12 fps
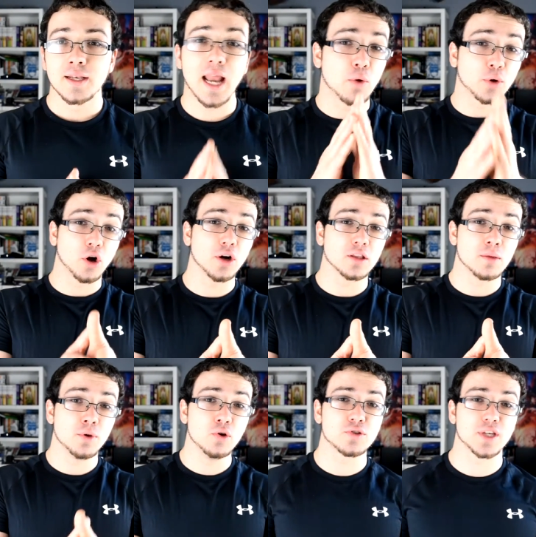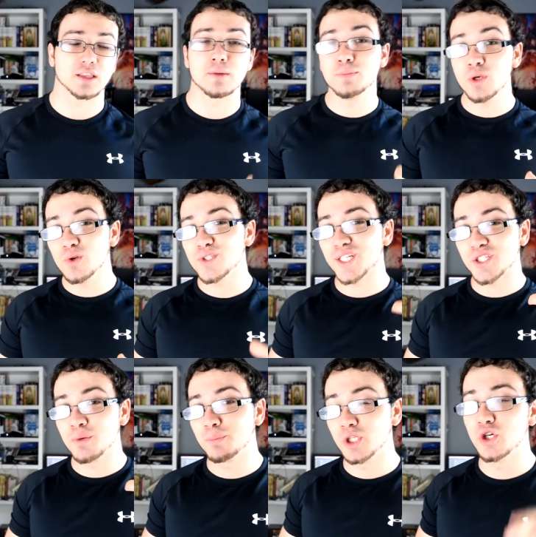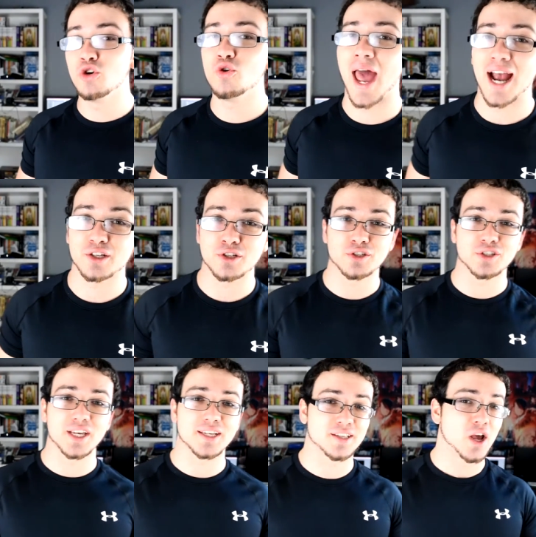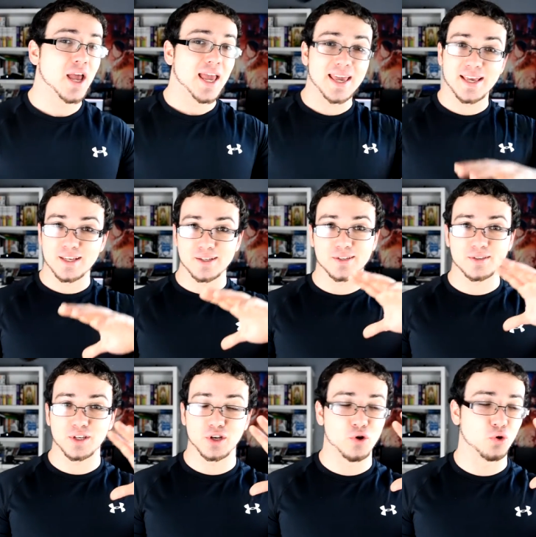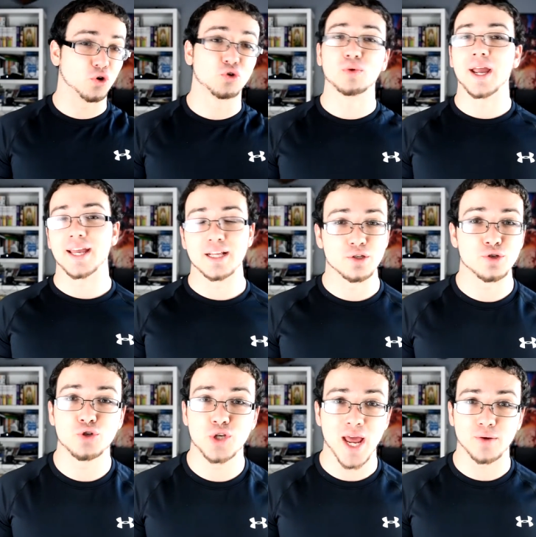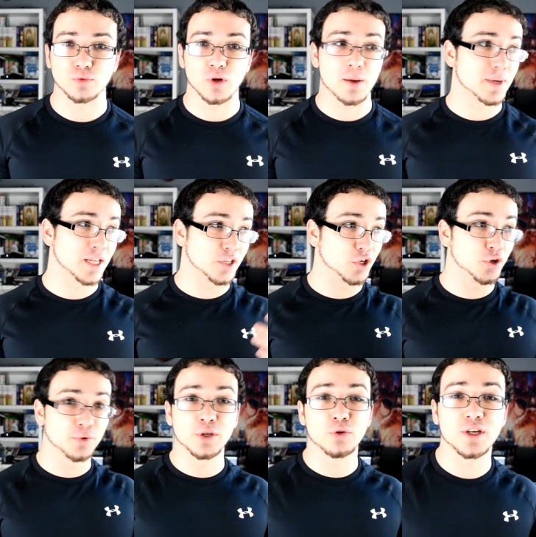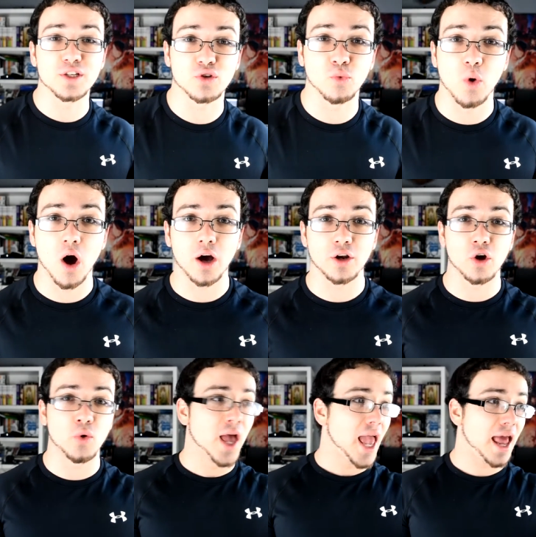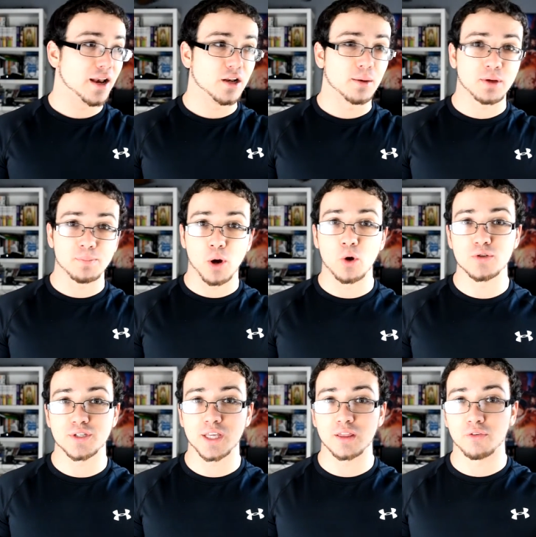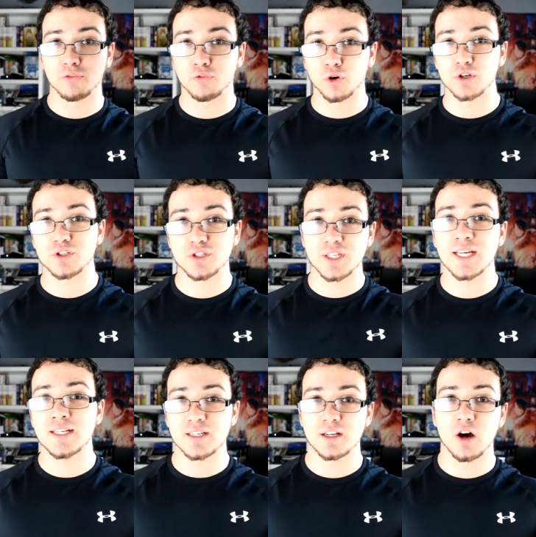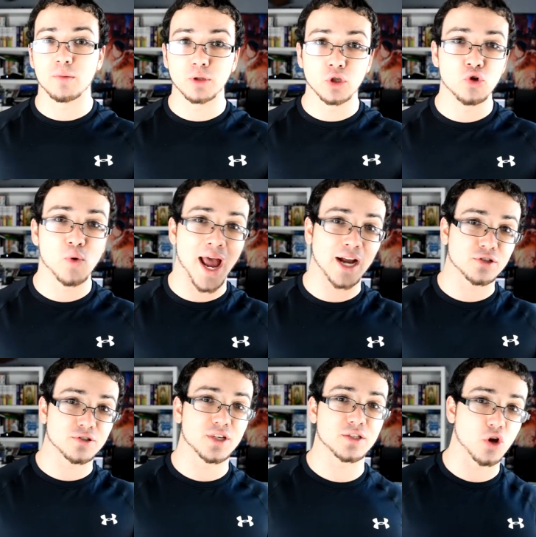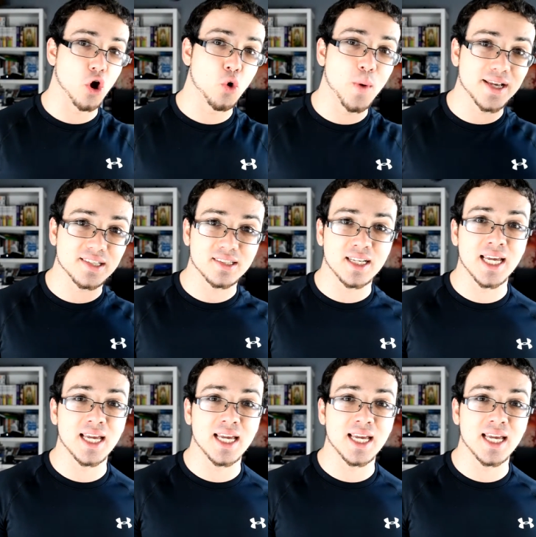Now, regarding the music to Blue Exorcist is, you know, great in general. I mean, Hiroyuki Sawano ended up composing the first season of Blue Exorcist OST,